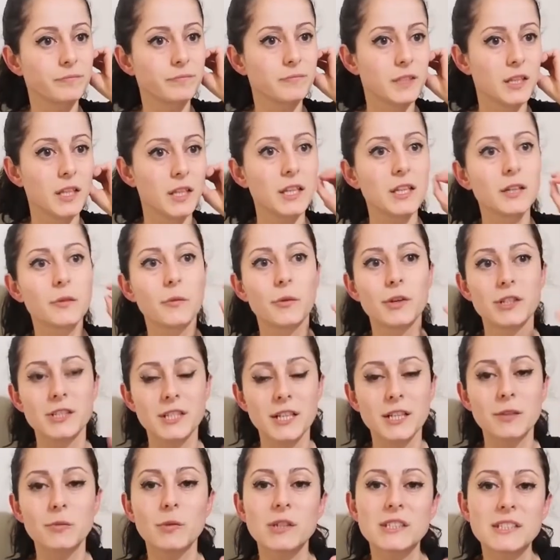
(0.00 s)
it
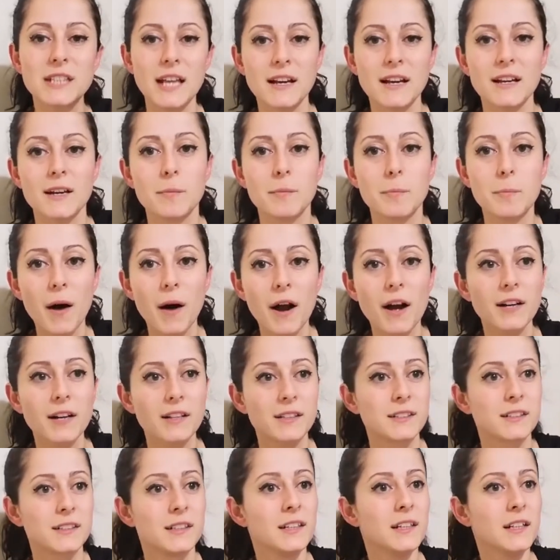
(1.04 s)
was like a bark
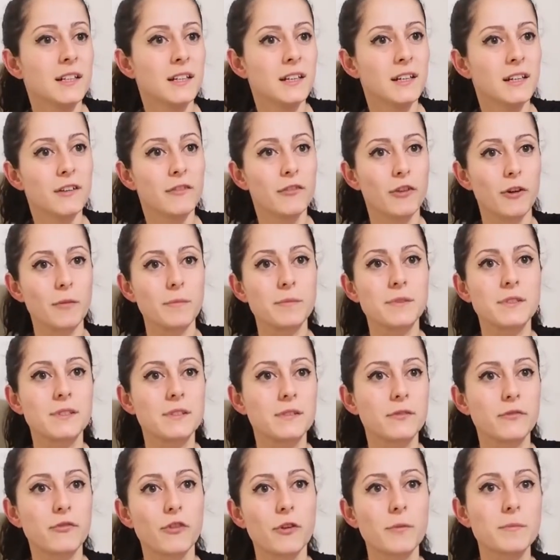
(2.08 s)
from
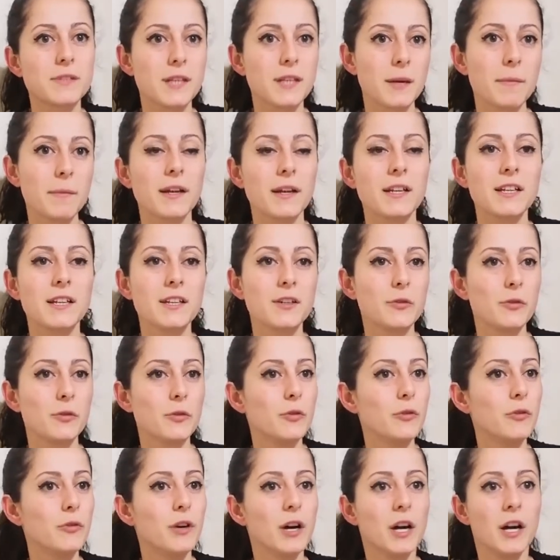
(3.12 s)
somebody
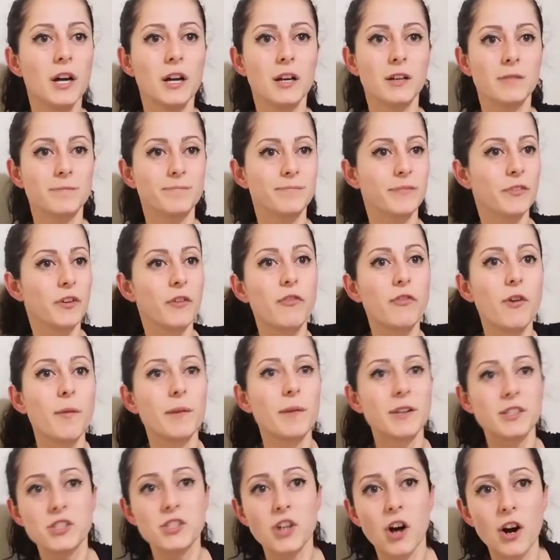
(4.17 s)
from a
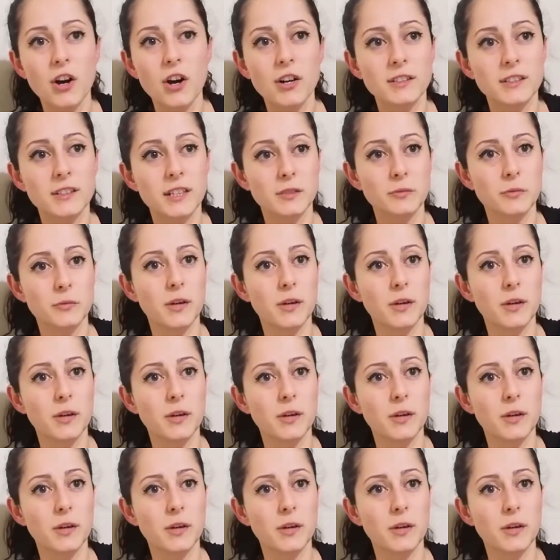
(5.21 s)
dog that